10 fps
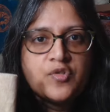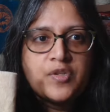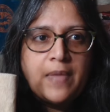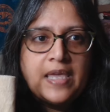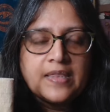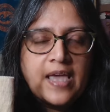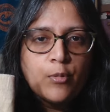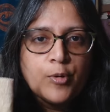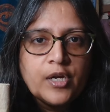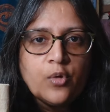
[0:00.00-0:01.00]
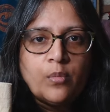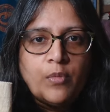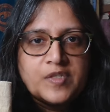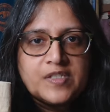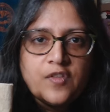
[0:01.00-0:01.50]
There's a main library where
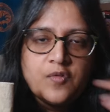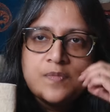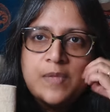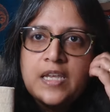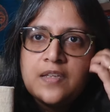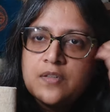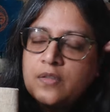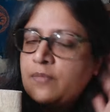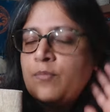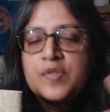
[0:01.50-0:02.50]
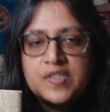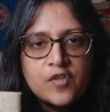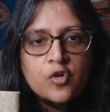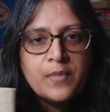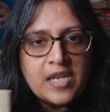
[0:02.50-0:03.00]
most of their
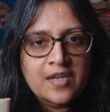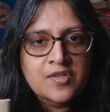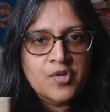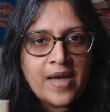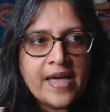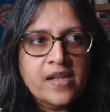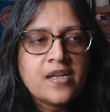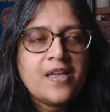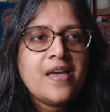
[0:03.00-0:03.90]
meetings are at.